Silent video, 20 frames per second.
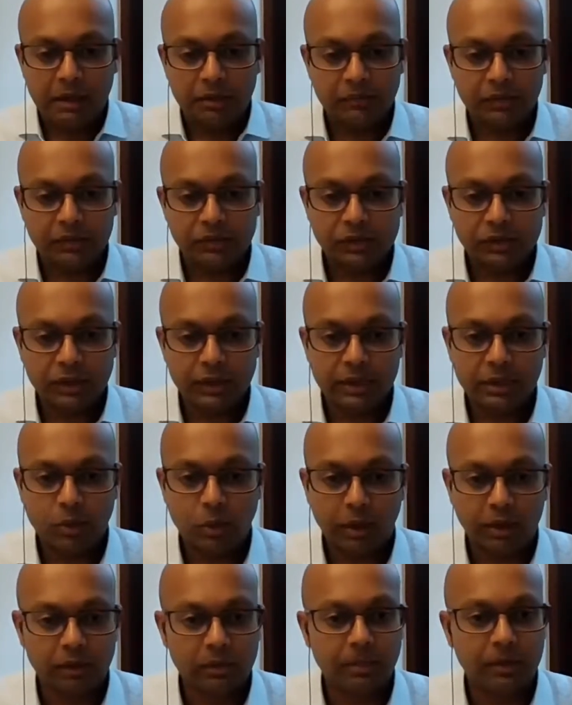We've seen
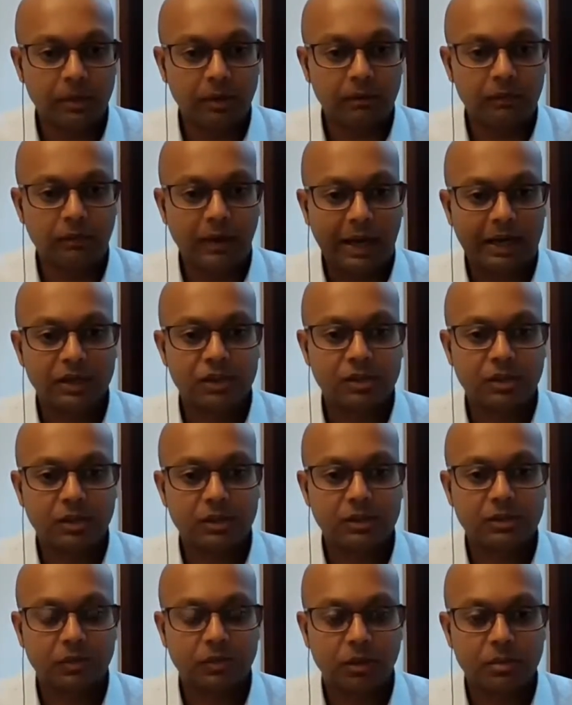quite a bit of
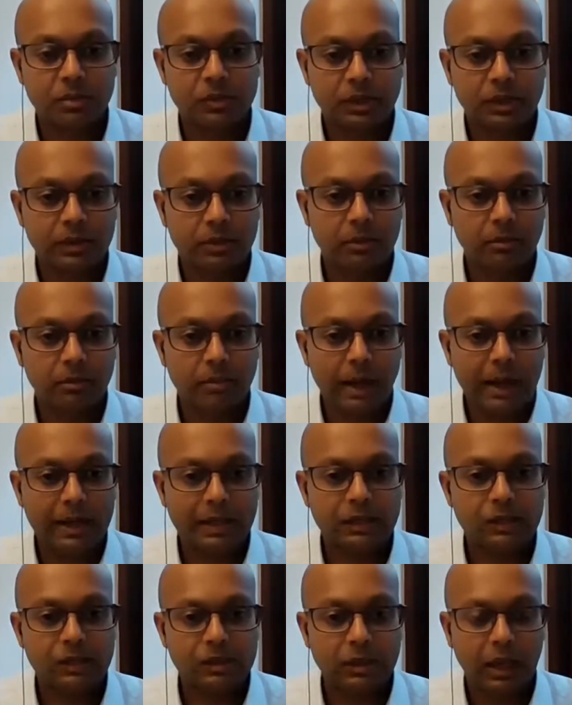actions from central
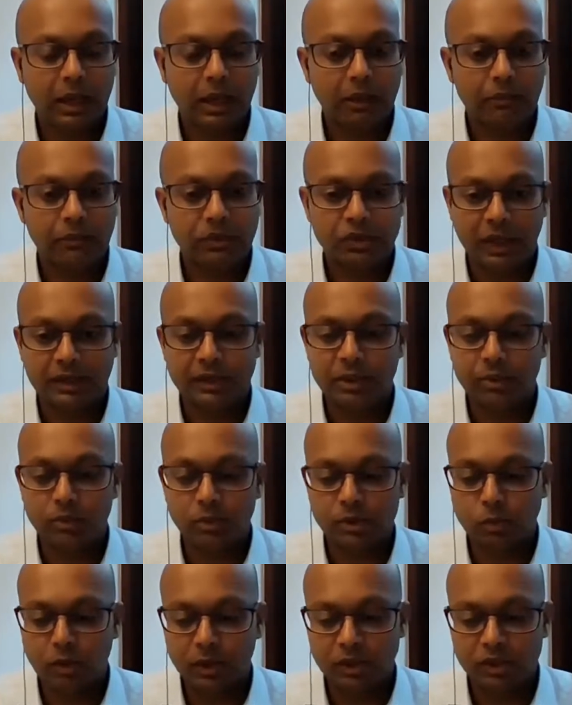banks, which I think
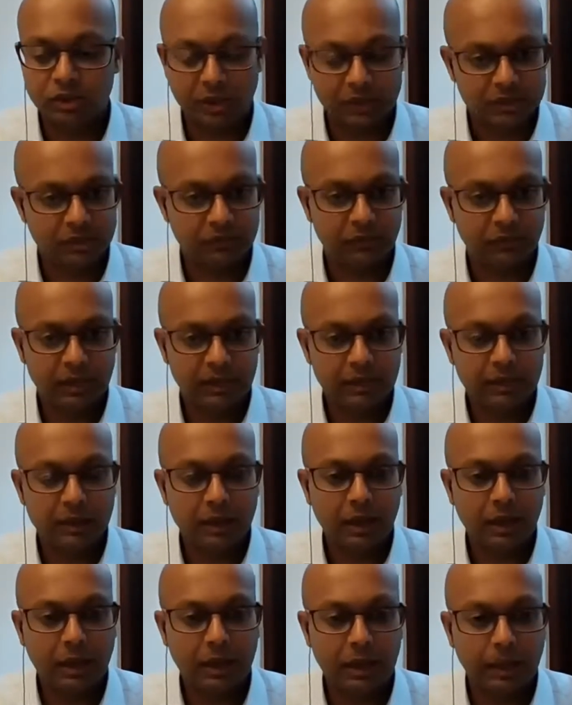was quite justified.
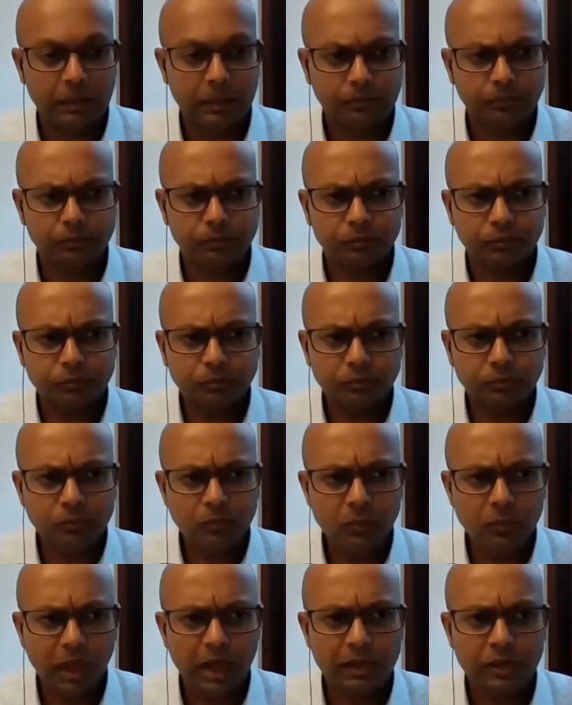
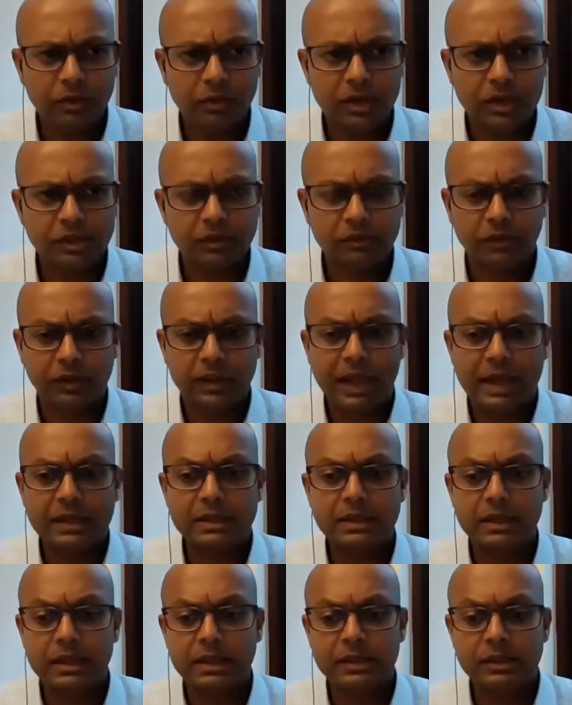And the reason for
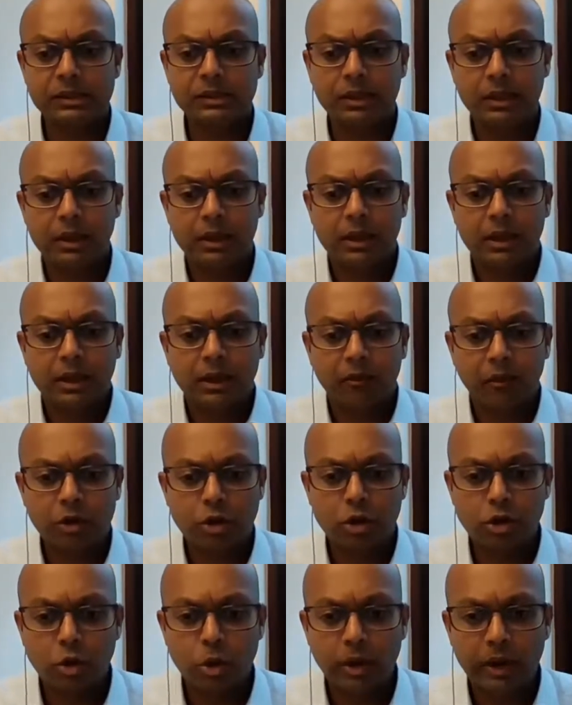that is when
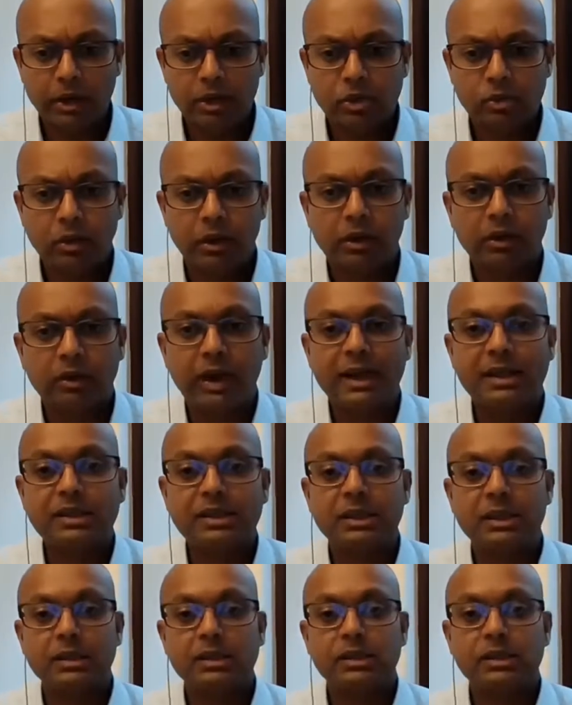you're going into a
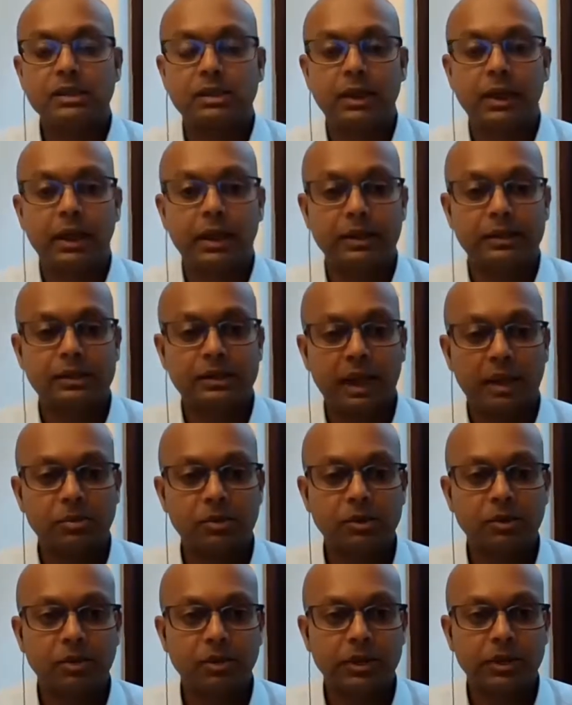crisis, it's
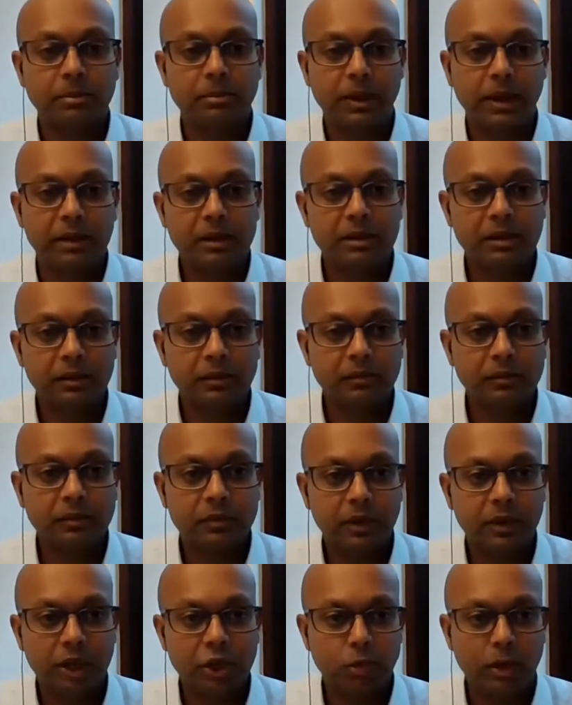absolutely imperative
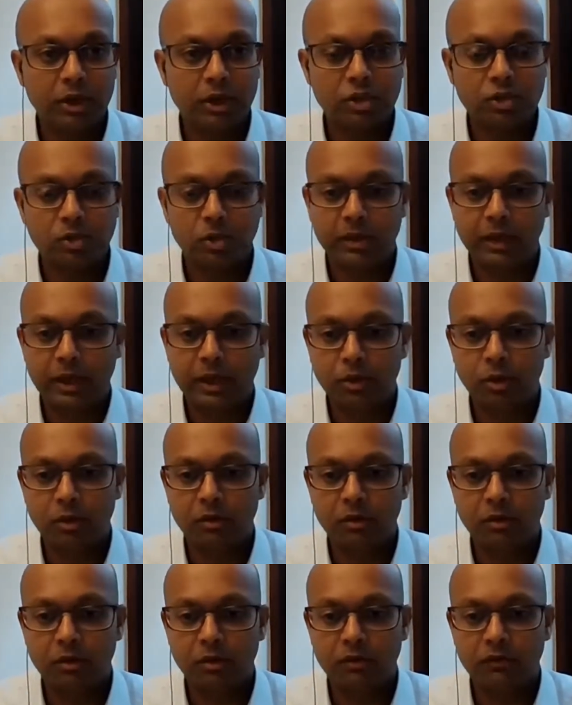that you ensure that
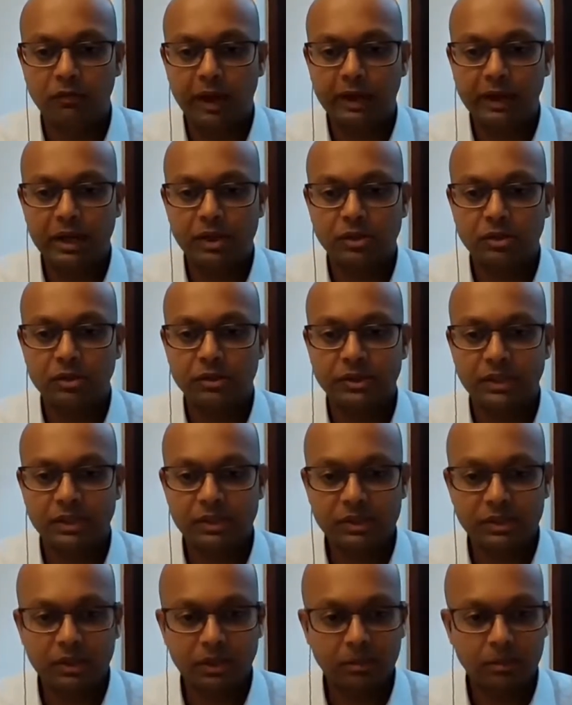your financial
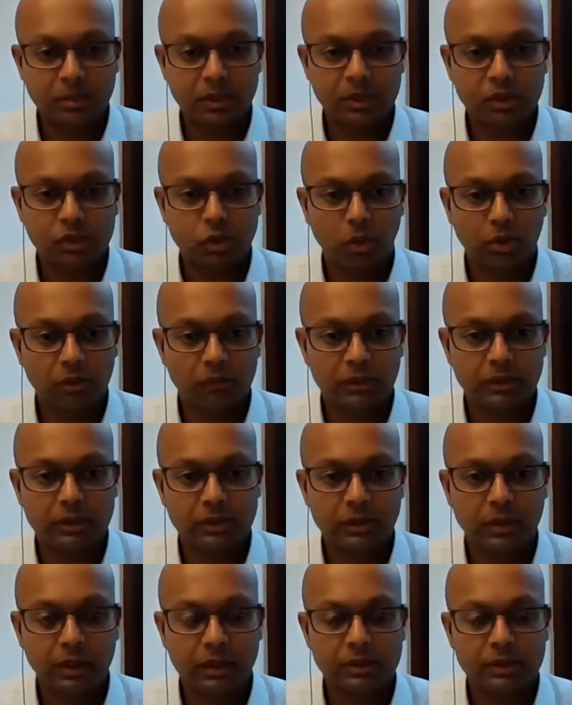system is solvent
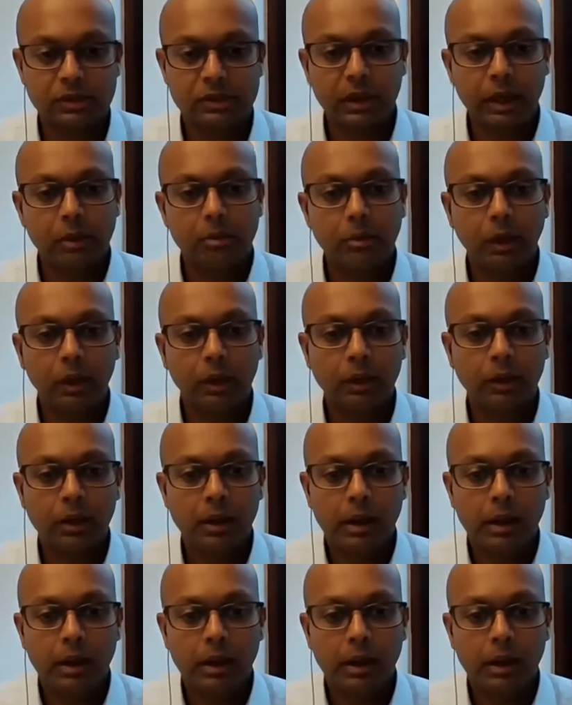and stable.